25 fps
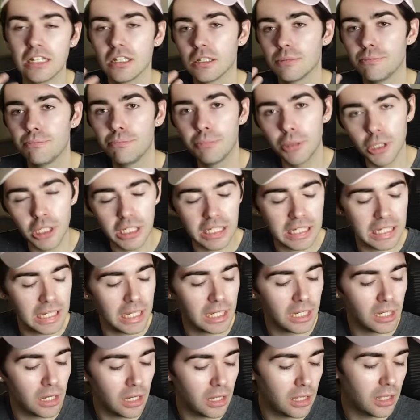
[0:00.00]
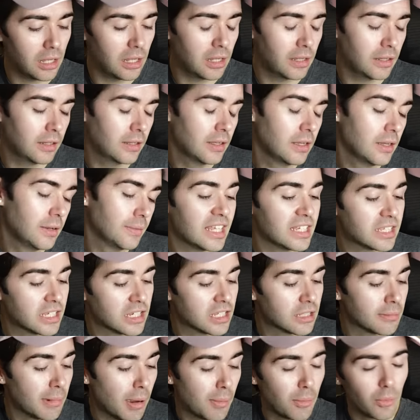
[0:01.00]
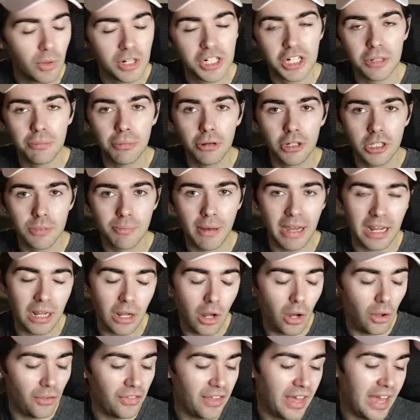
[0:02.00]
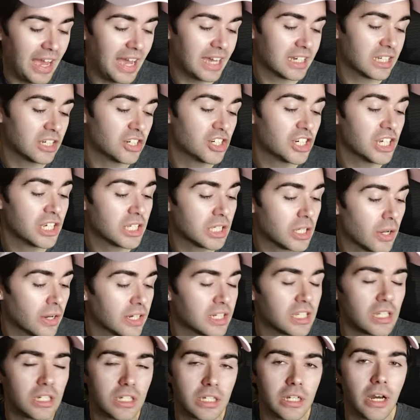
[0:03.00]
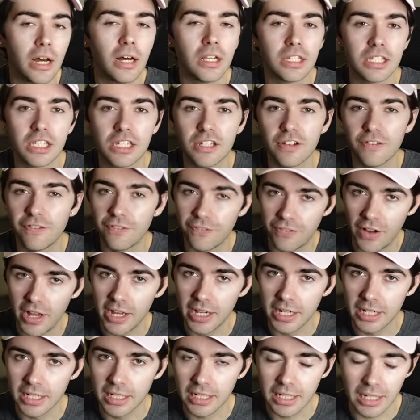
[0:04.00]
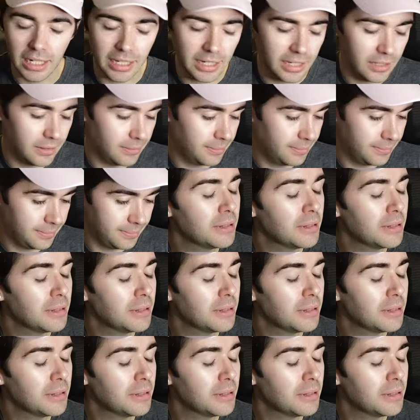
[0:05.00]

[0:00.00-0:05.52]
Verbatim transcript: Glinda's bullying her. And this is the moment where she puts back on the hat and she is going to dance defiantly.